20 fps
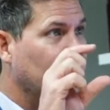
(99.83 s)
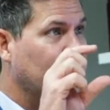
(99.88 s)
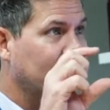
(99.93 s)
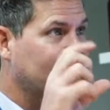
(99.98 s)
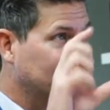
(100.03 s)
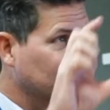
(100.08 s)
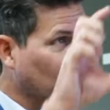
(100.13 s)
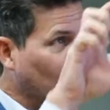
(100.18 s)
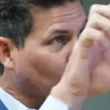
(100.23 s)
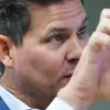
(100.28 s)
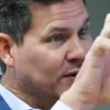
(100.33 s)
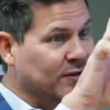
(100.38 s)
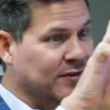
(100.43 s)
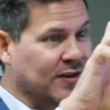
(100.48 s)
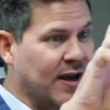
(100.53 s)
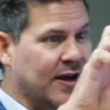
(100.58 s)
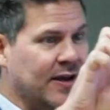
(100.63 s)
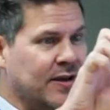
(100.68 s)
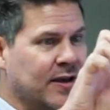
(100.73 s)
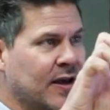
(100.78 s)
and it's always
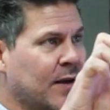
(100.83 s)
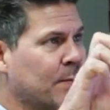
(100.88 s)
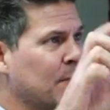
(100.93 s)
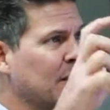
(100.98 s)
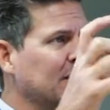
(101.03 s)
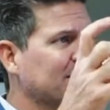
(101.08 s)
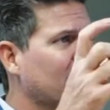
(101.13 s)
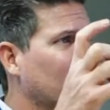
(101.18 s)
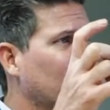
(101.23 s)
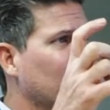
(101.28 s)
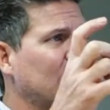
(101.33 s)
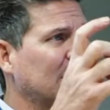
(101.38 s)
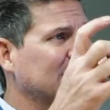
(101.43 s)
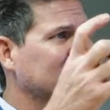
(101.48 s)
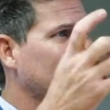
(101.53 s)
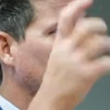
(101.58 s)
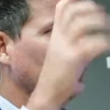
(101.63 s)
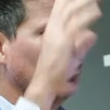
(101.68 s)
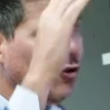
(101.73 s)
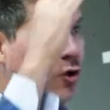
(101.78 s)
like I mean it's not gonna be
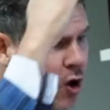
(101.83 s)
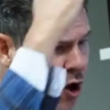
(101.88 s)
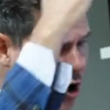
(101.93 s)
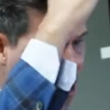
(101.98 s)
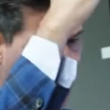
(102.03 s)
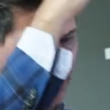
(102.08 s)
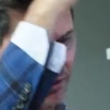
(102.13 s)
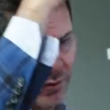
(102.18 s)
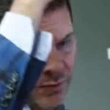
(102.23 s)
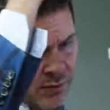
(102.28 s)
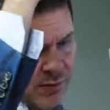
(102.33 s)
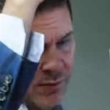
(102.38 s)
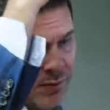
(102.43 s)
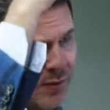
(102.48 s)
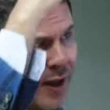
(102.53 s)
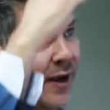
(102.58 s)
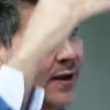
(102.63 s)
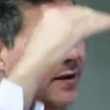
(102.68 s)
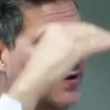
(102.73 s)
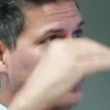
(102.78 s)
it's not long
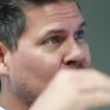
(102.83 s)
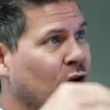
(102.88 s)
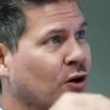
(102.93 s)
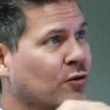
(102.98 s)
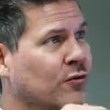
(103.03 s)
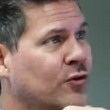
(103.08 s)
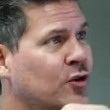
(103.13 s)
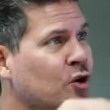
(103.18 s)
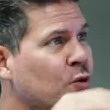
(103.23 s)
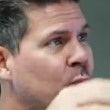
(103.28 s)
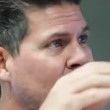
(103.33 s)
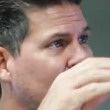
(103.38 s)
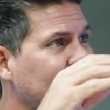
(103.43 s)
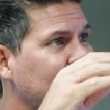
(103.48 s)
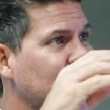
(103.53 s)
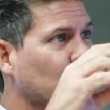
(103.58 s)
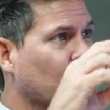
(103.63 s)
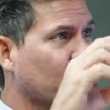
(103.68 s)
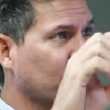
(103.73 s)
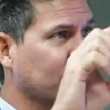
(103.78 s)
like you know two
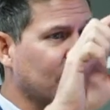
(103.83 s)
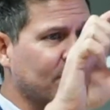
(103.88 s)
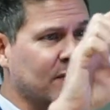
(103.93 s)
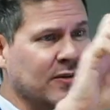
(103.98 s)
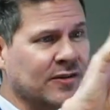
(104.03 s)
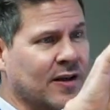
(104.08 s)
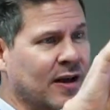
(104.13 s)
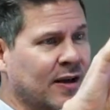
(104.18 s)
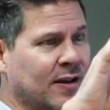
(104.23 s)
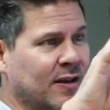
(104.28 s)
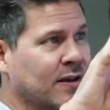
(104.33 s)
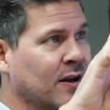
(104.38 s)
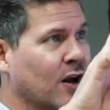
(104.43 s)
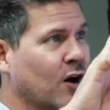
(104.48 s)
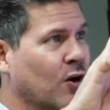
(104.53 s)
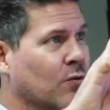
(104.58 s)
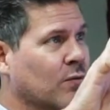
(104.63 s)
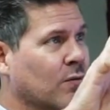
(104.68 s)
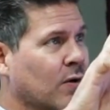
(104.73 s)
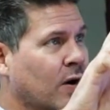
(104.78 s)
pages worth of stuff it's like you
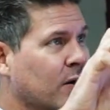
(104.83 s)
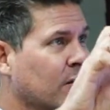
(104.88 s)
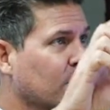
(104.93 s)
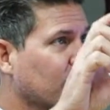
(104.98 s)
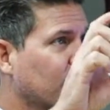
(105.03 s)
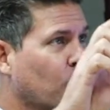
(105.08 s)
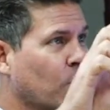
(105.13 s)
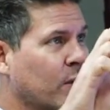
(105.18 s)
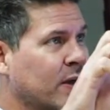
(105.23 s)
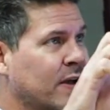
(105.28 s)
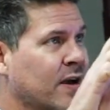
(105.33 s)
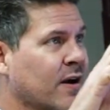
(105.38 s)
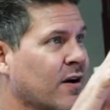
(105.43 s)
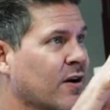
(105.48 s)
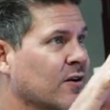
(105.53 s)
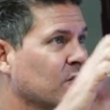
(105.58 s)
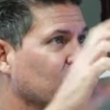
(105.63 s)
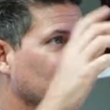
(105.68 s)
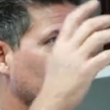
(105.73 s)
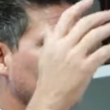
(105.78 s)
know 140
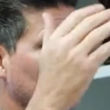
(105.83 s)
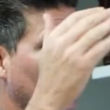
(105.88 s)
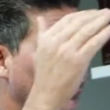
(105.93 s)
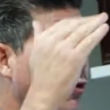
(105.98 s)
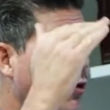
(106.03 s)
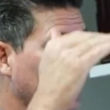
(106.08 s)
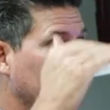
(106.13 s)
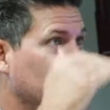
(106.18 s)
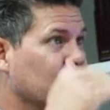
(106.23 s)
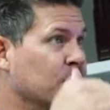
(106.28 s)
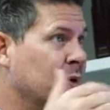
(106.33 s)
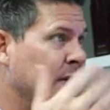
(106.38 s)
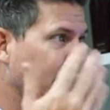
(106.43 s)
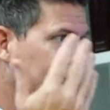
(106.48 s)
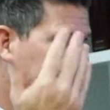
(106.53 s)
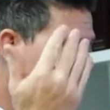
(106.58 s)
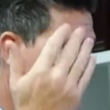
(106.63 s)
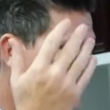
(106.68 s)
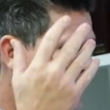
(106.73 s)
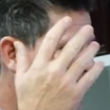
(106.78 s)
characters or it could
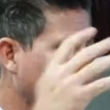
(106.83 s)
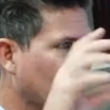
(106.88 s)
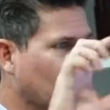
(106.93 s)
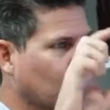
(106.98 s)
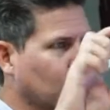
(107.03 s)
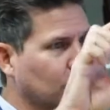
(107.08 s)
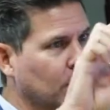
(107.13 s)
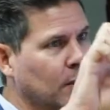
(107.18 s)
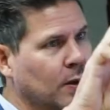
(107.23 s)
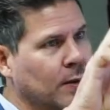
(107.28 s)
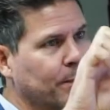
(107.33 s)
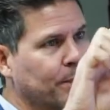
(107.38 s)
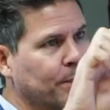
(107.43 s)
be you know